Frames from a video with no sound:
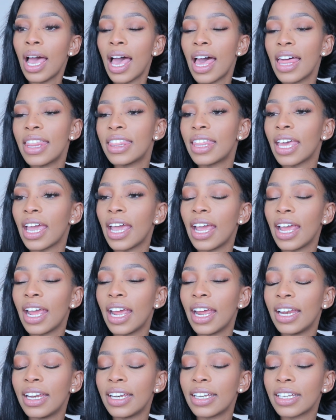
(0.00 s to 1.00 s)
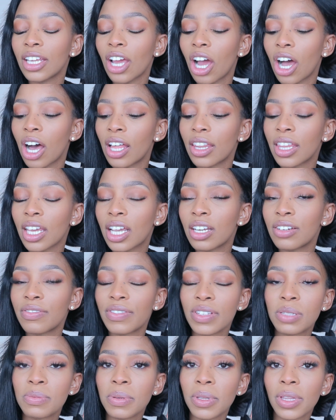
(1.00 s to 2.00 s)
And then yeah, they
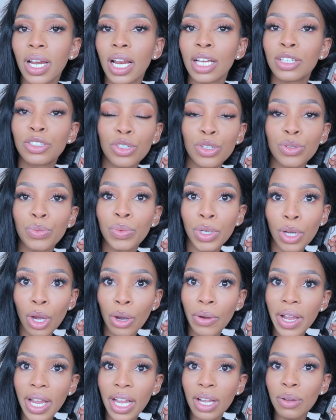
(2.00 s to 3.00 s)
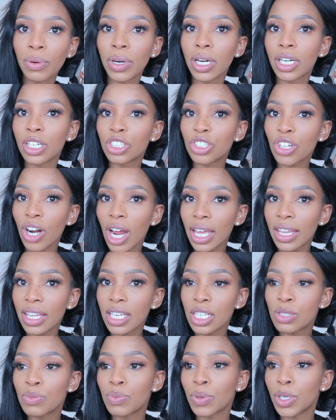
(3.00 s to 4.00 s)
convinced me. They're like, dude, we're going, we're gonna try
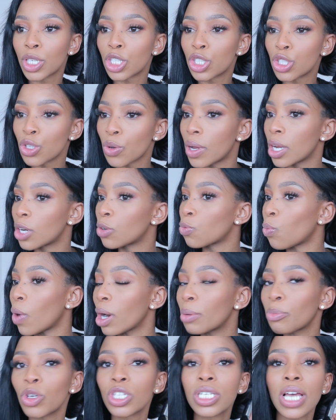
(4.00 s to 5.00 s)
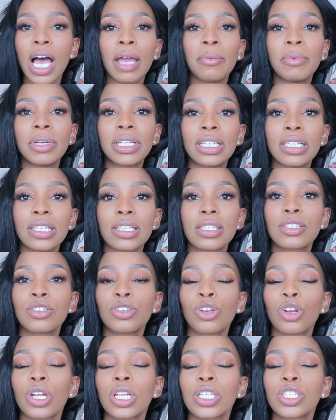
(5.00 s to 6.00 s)
this, we're gonna do it one more time at least,
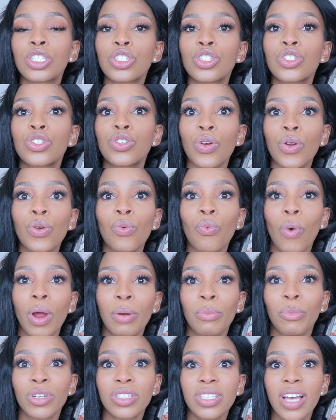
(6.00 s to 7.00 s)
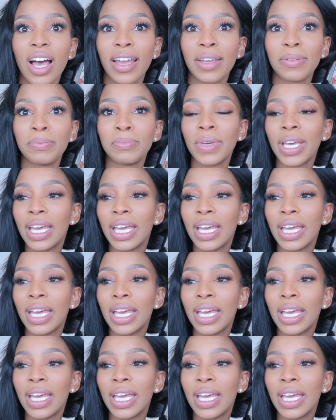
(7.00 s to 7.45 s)
you know, let's just do it one more time.